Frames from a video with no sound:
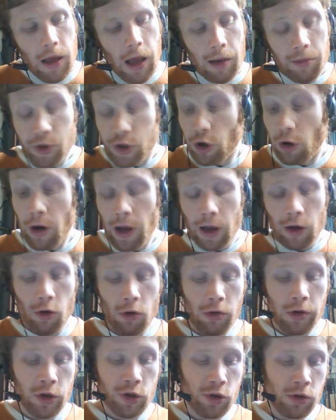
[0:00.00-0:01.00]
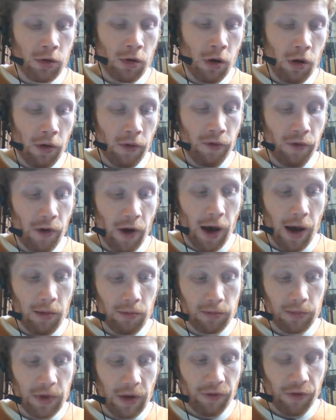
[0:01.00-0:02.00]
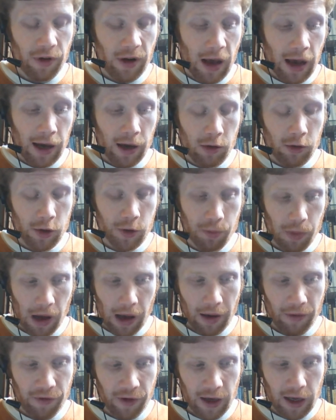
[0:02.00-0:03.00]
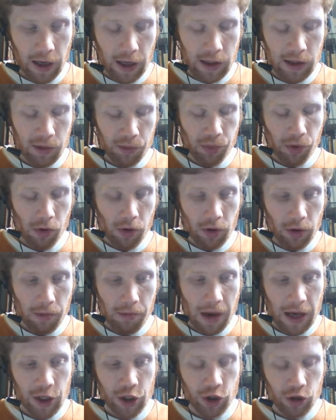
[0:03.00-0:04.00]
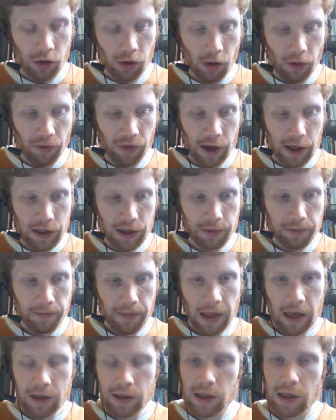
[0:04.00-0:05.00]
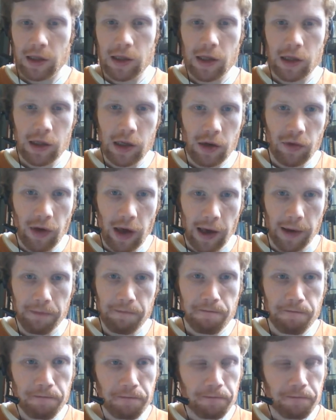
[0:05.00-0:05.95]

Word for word: I'm sorry, I know there's a lot of um, different angles, but I think it is important to mention a lot of this. CCTV.